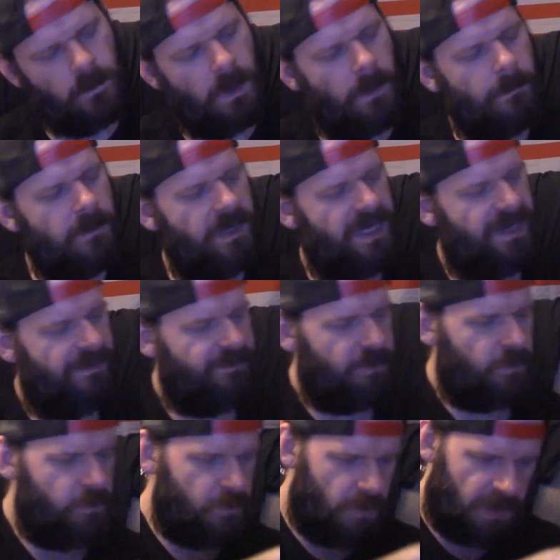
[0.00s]
I'm gonna have
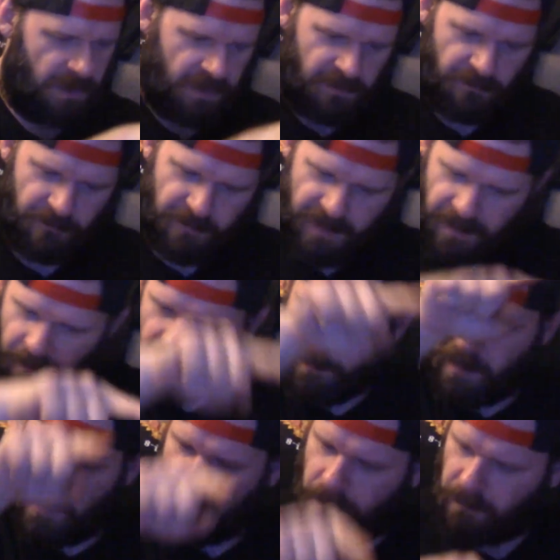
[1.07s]
to run a conveyor
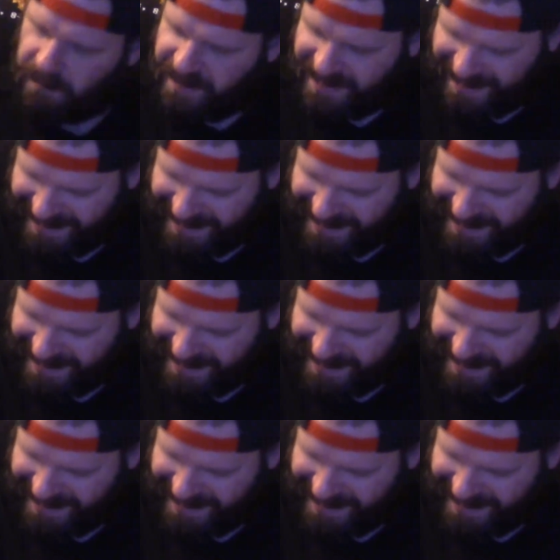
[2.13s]
belt.